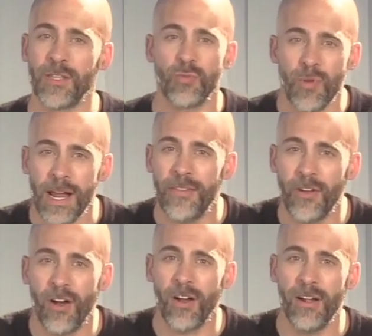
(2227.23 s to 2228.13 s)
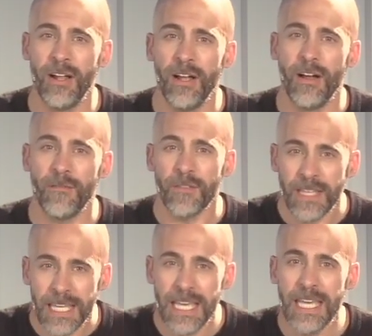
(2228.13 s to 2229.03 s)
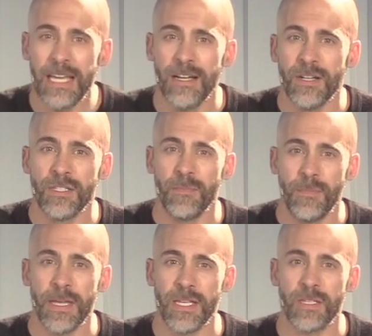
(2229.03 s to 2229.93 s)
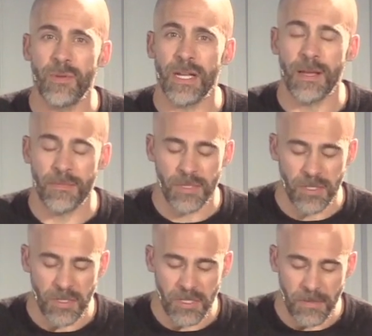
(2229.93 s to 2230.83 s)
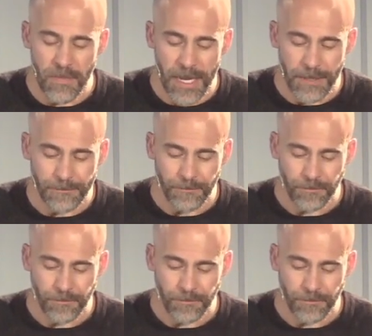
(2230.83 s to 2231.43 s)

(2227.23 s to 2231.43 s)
That's right at the heart of the key to peace when it comes to submitting